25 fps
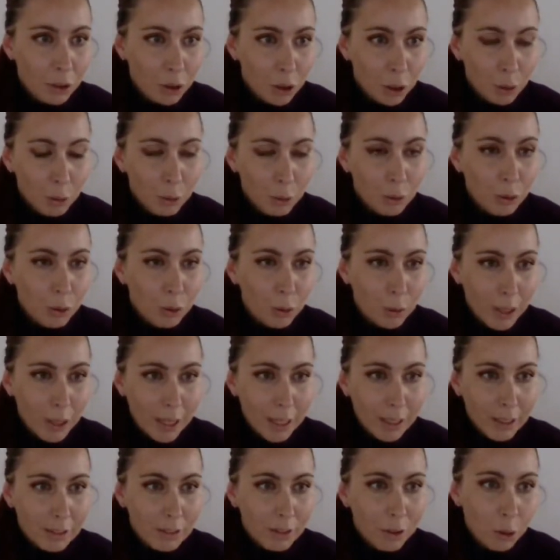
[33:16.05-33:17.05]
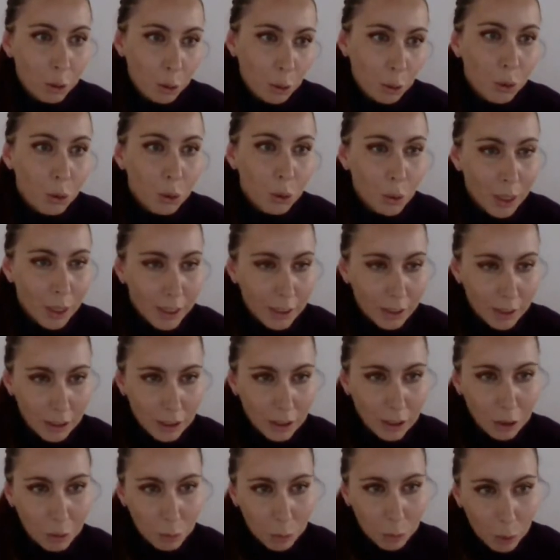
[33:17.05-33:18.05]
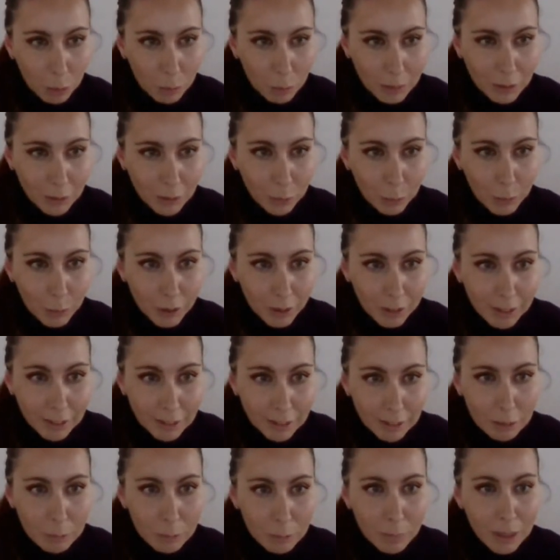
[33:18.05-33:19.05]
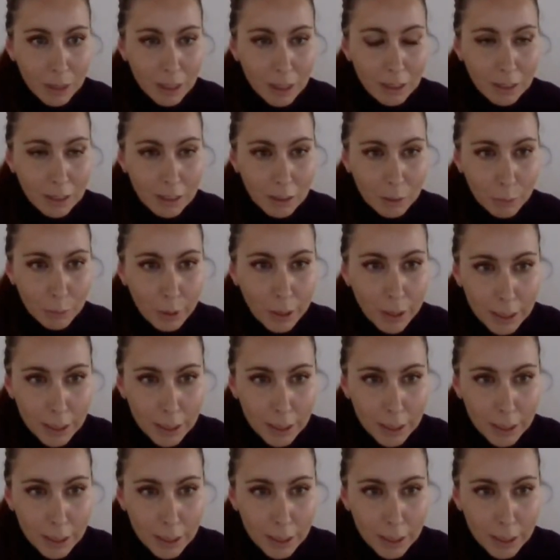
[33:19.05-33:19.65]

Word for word: choose to act in this moment will determine how